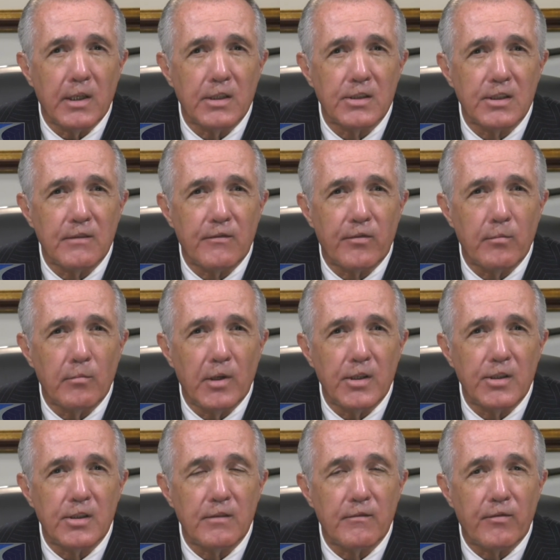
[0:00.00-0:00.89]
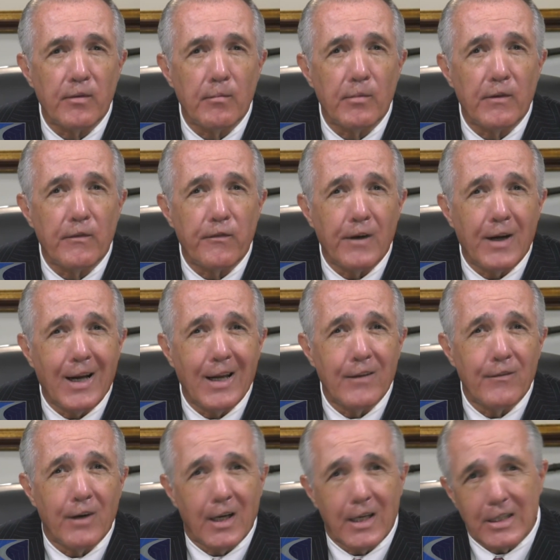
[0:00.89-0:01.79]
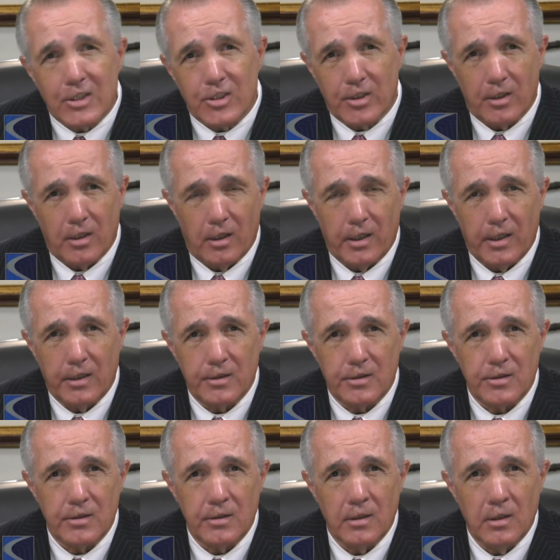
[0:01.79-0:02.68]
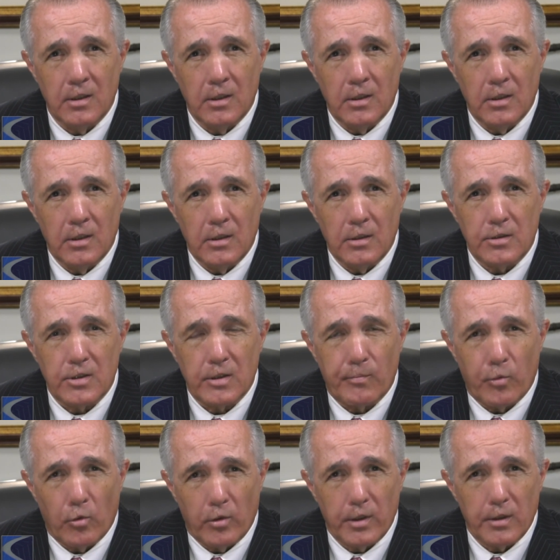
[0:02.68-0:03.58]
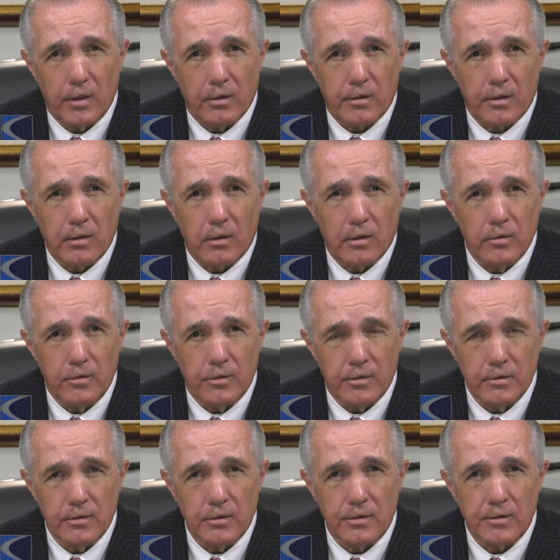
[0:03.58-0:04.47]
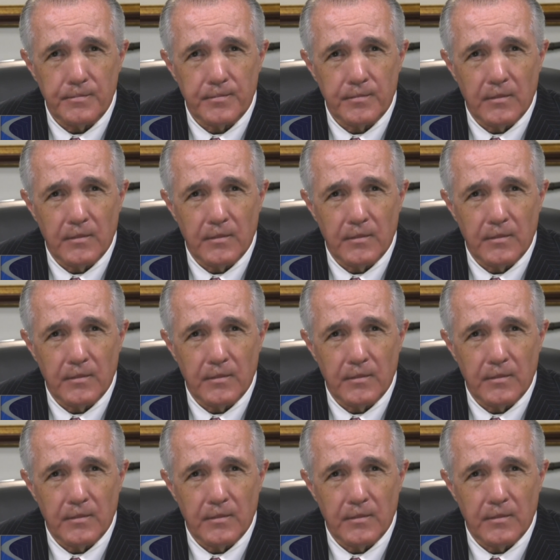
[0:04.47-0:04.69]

has information from the Five Eyes Alliance supporting their conclusions.